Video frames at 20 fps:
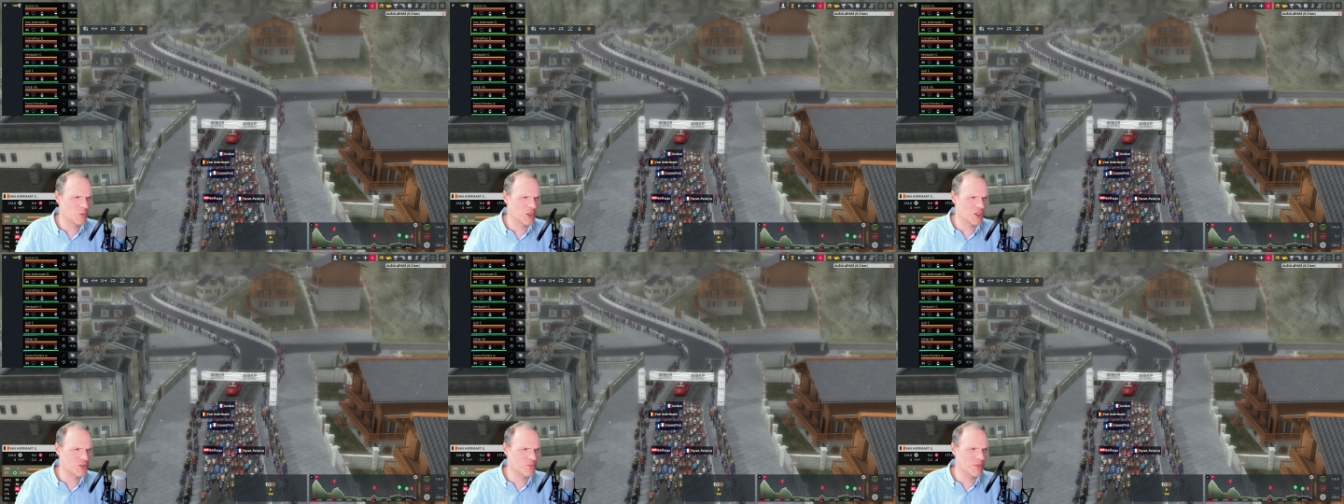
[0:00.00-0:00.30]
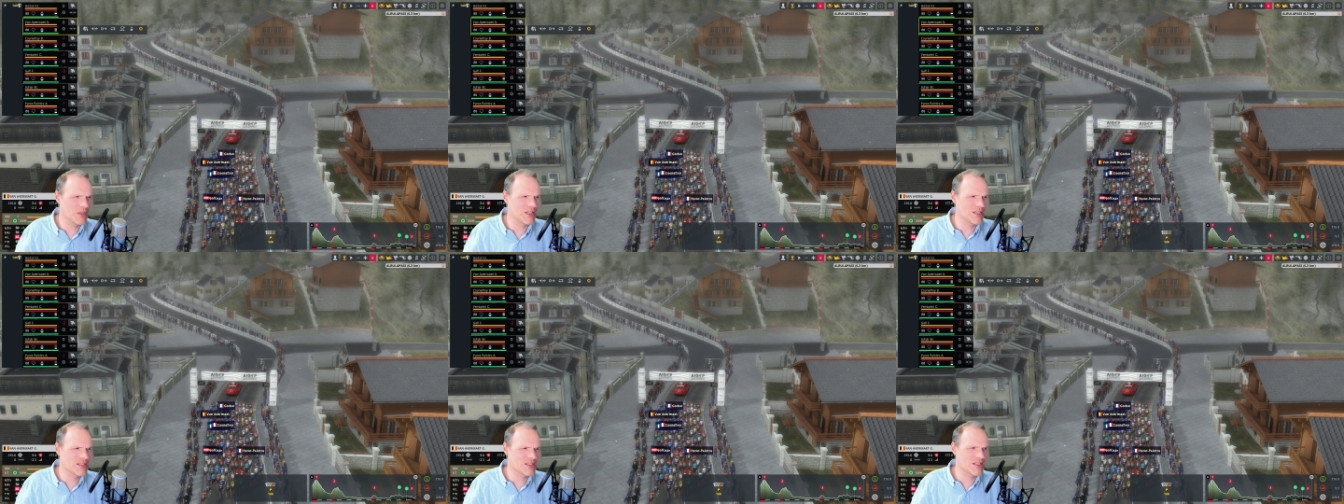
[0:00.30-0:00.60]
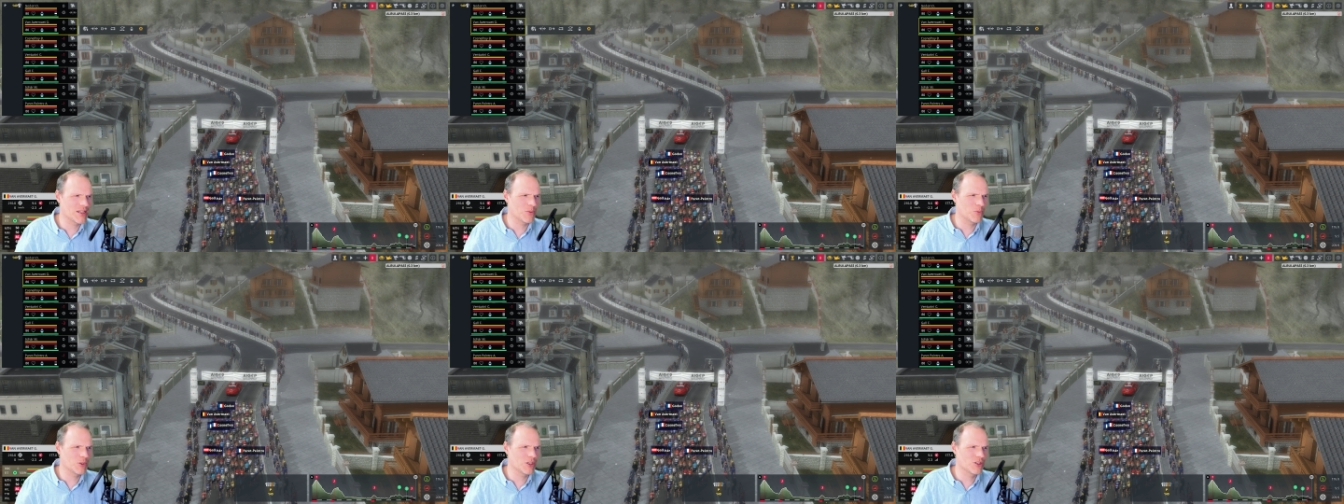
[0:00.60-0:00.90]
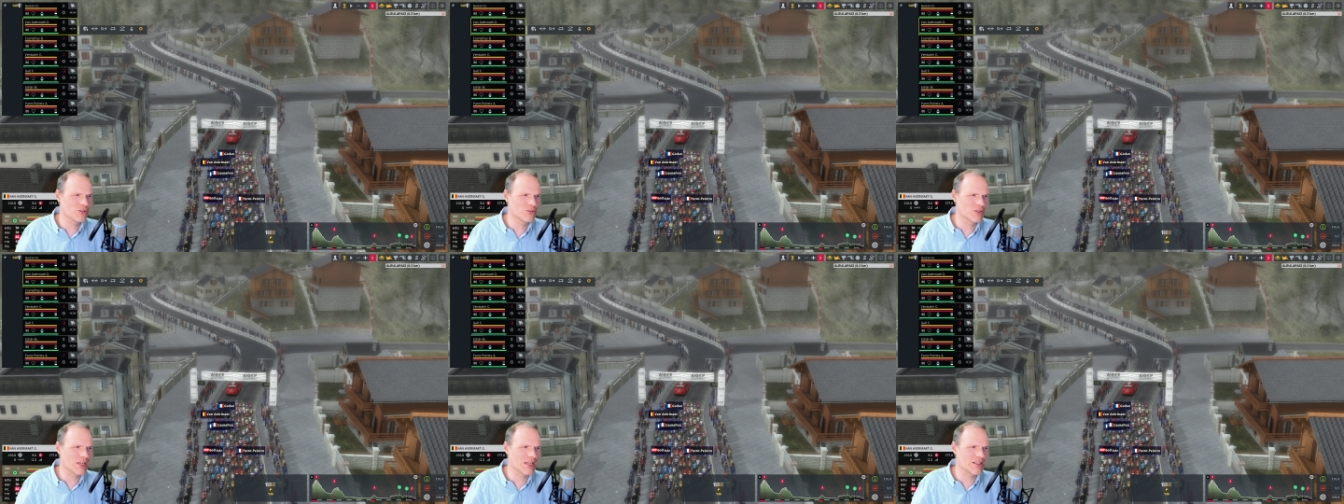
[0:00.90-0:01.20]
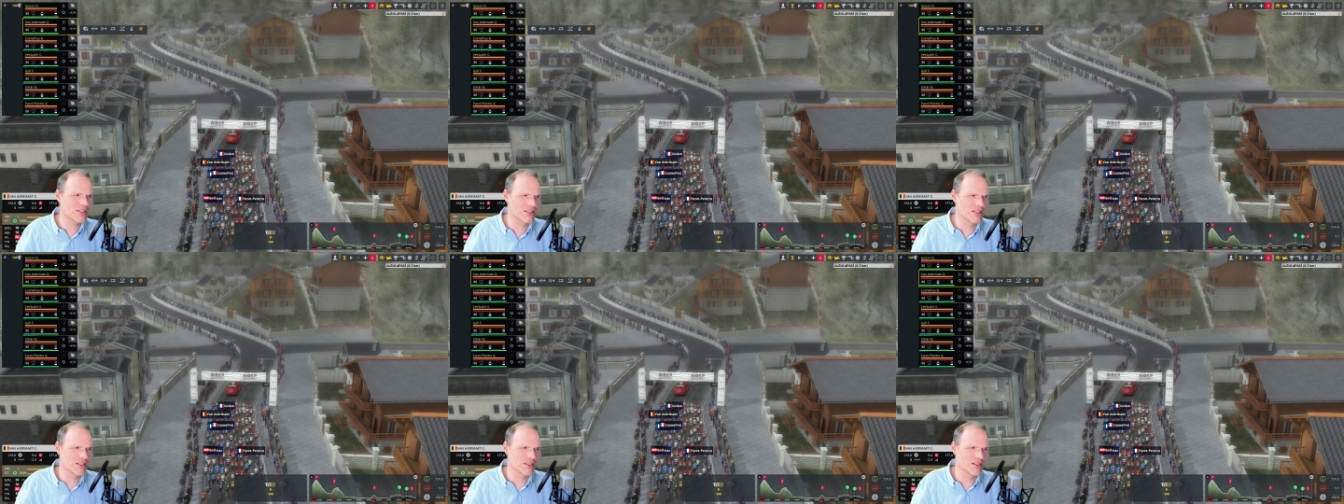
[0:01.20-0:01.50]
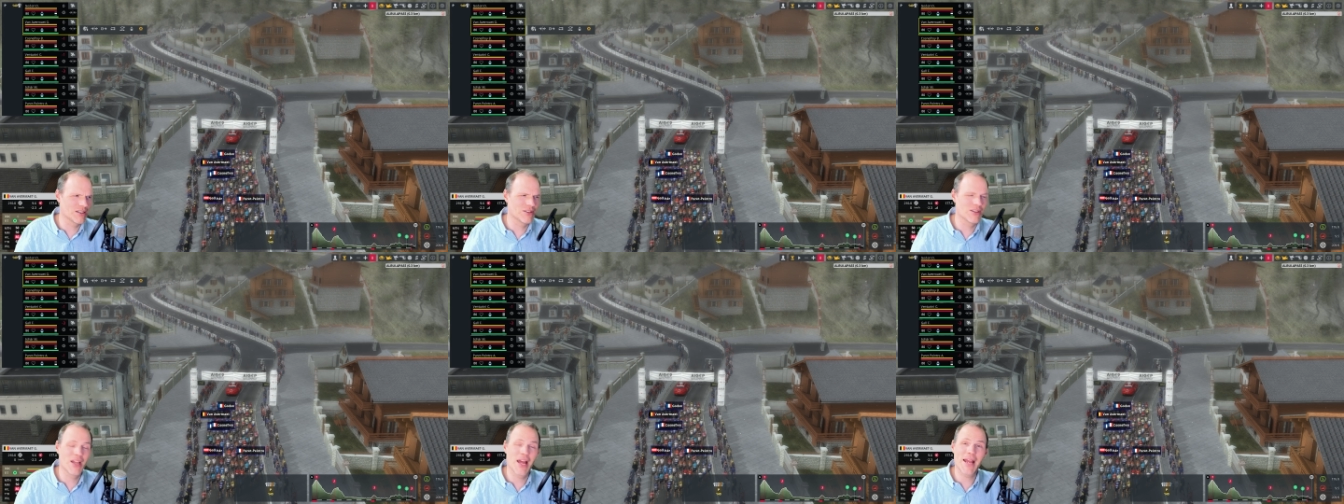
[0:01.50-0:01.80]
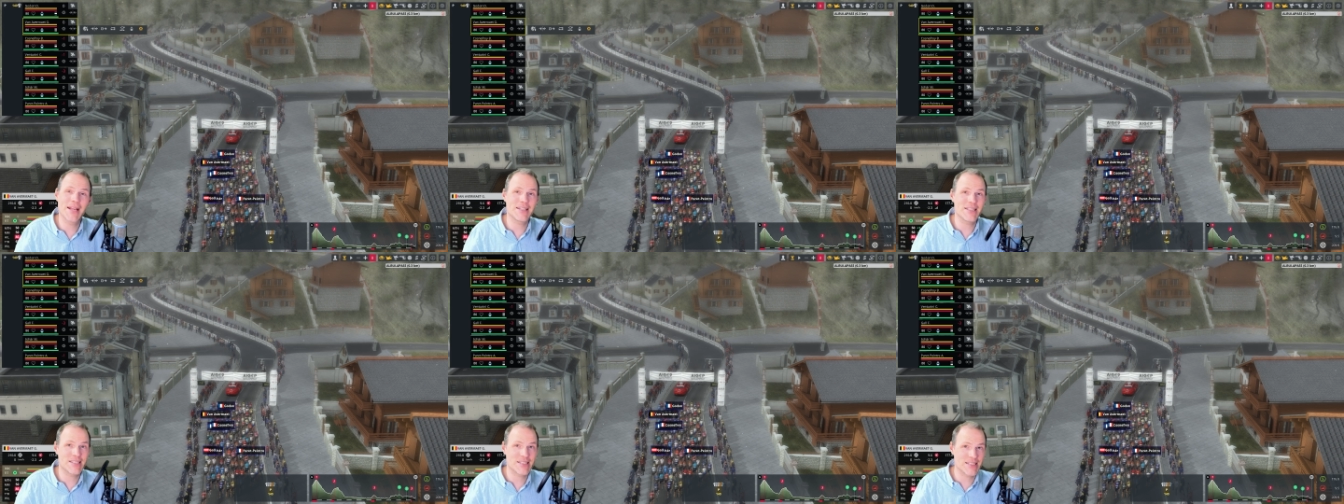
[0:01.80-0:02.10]
which means that we do get an
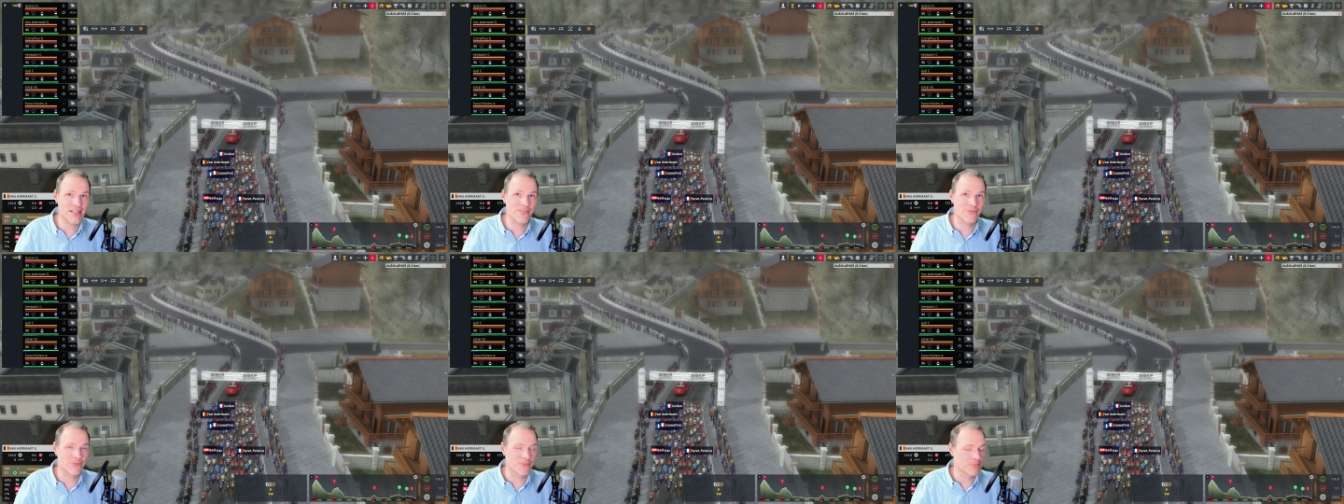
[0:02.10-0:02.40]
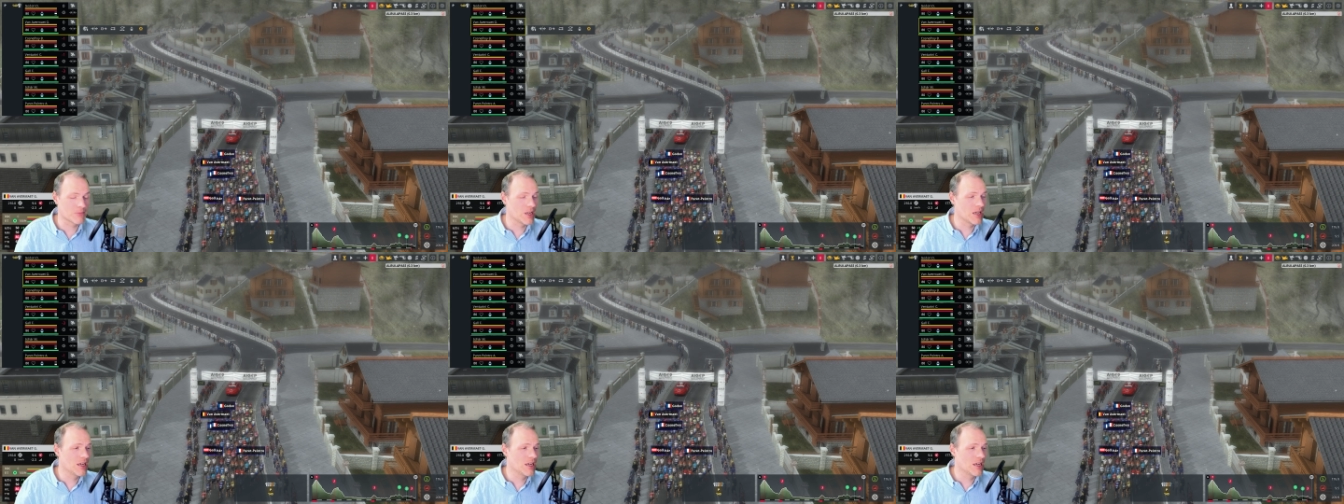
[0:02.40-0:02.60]
87.